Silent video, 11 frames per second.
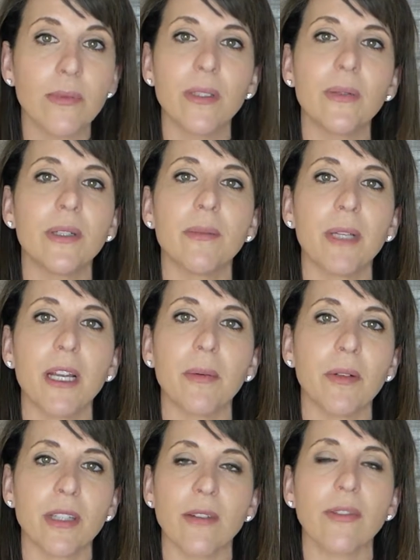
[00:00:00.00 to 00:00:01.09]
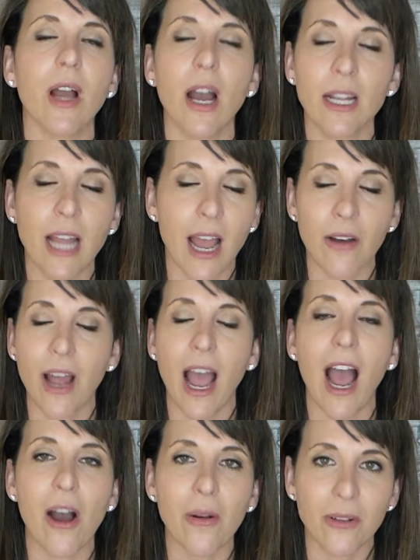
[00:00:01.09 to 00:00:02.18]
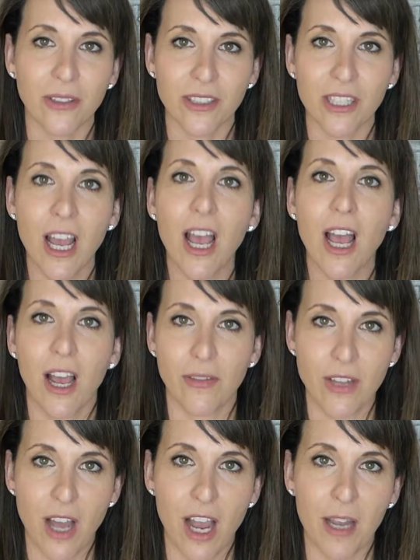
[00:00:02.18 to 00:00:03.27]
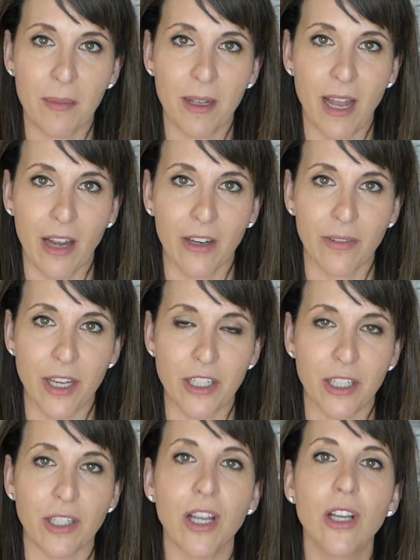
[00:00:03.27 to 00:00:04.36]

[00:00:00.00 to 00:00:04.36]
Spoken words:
we would be able to have cut out hours of time and aggravation.